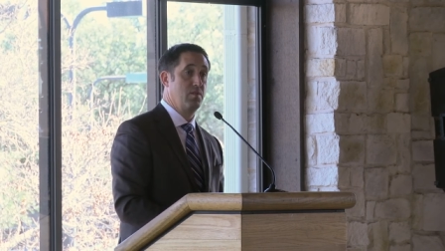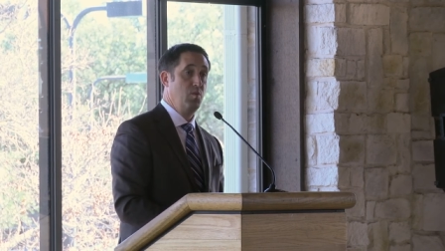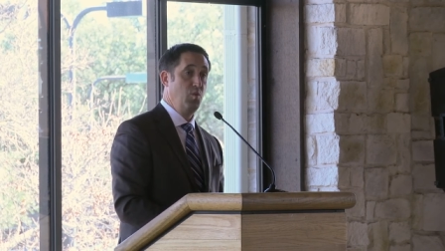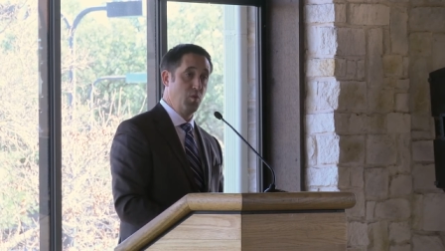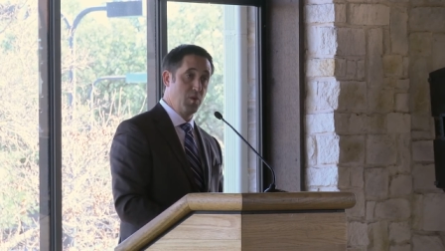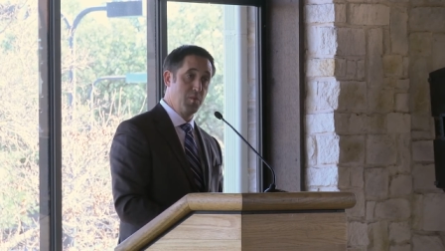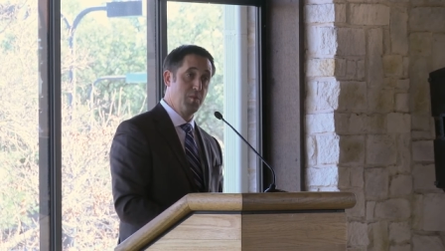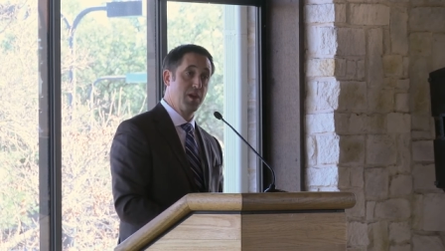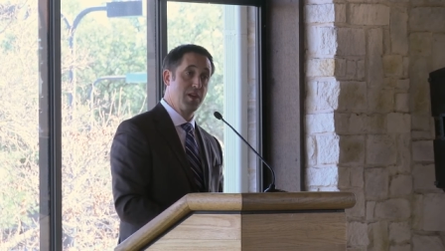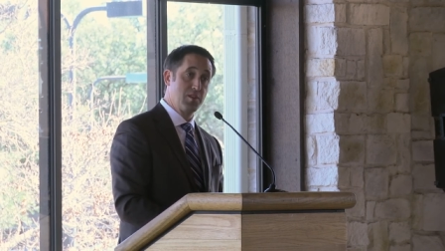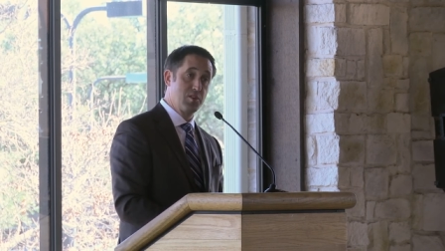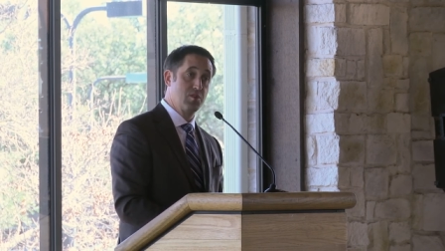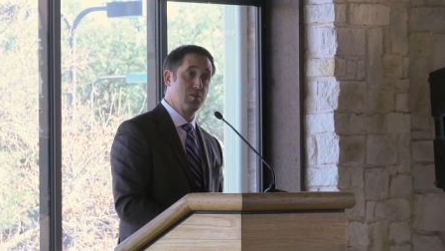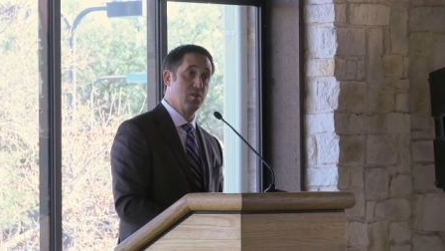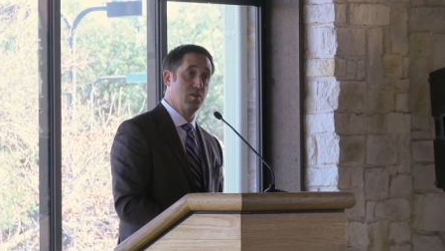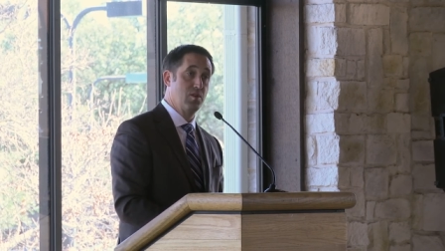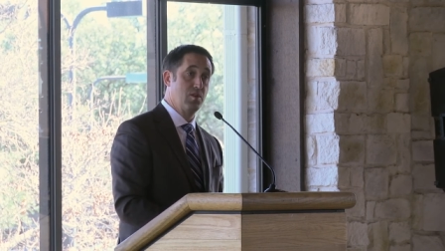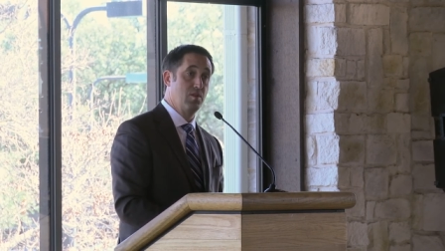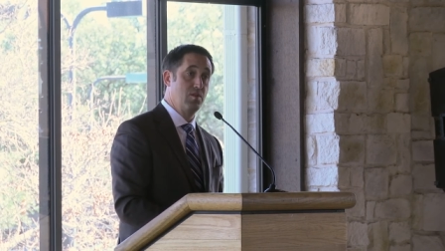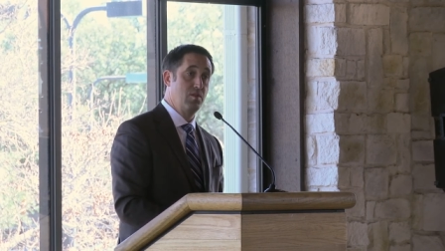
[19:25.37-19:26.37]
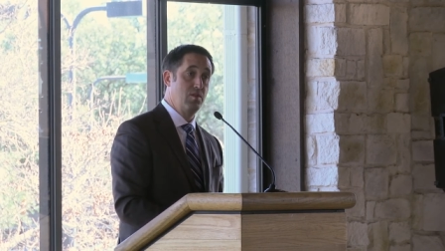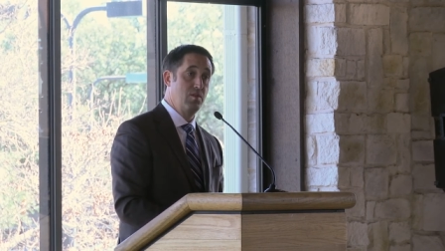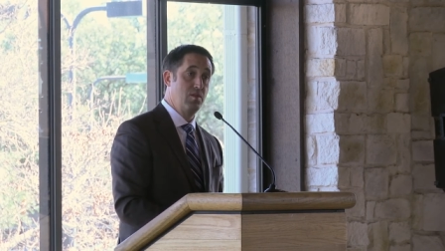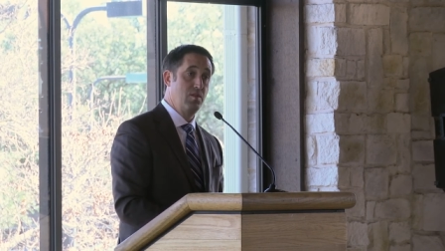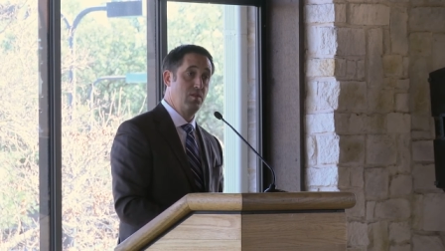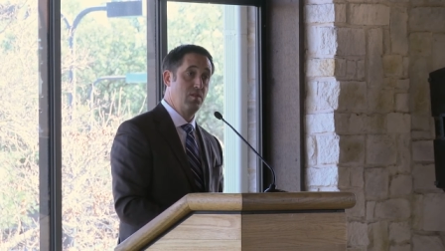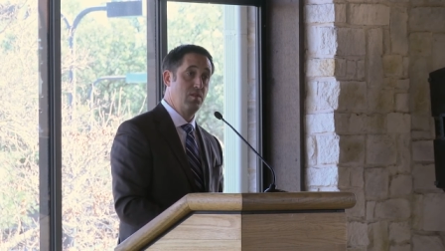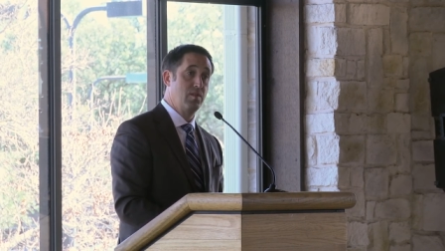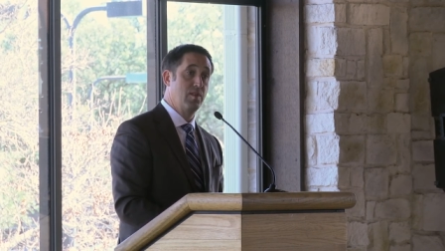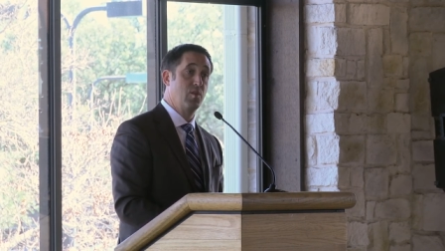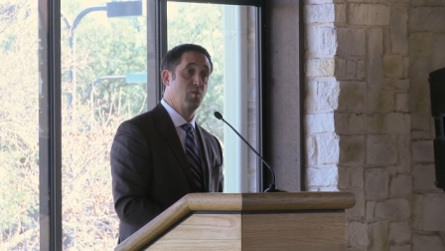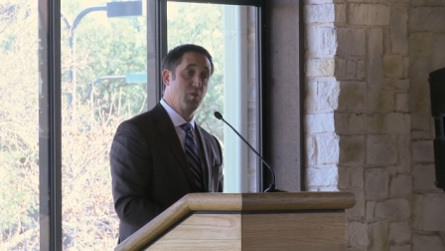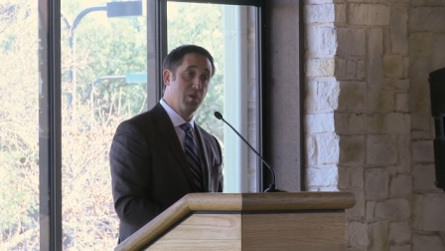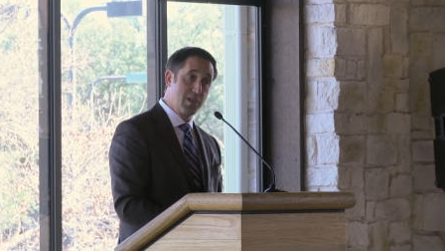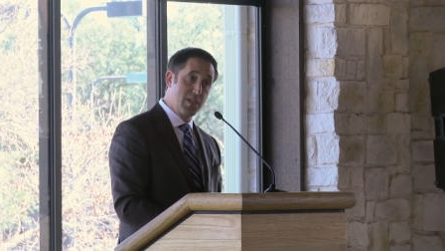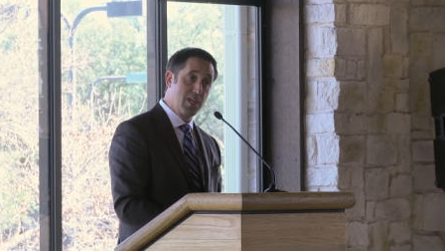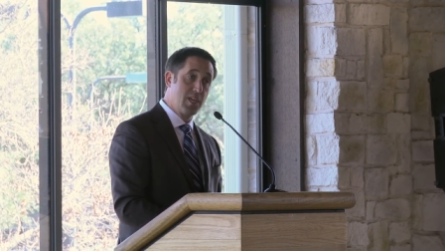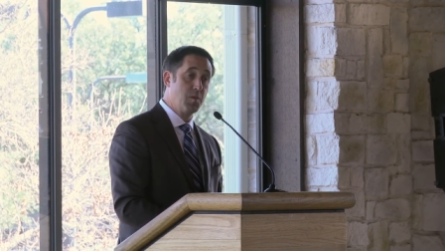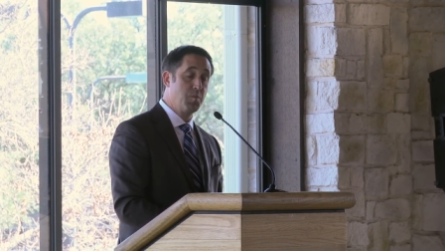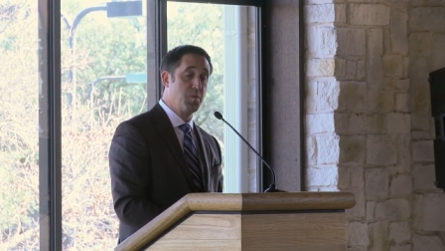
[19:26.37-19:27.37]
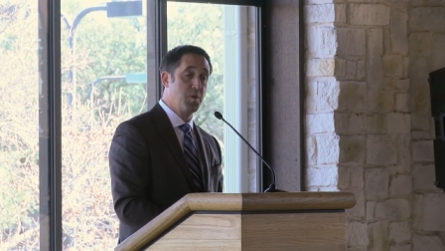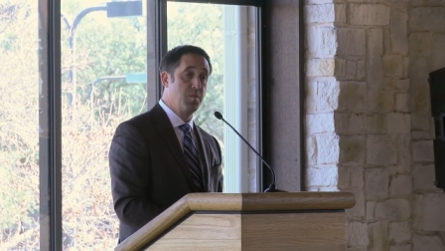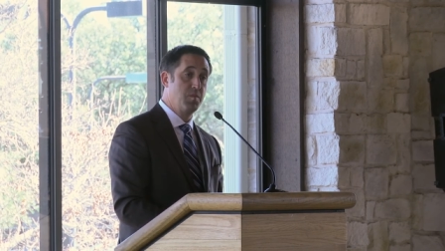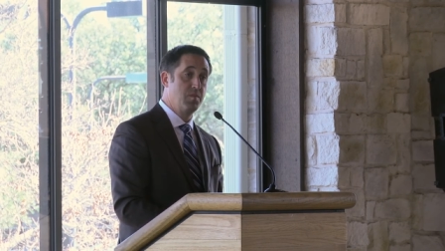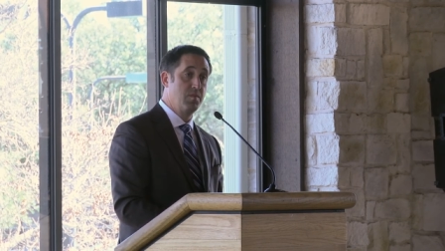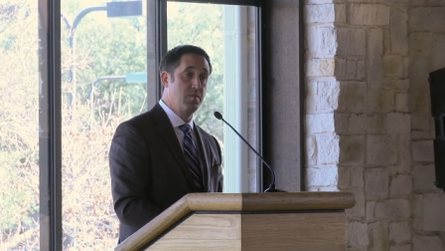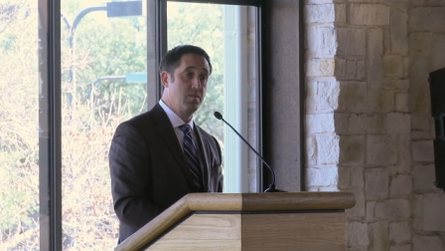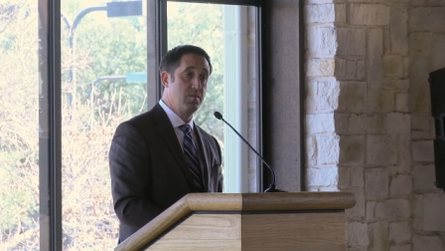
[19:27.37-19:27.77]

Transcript: we make sure that we keep them.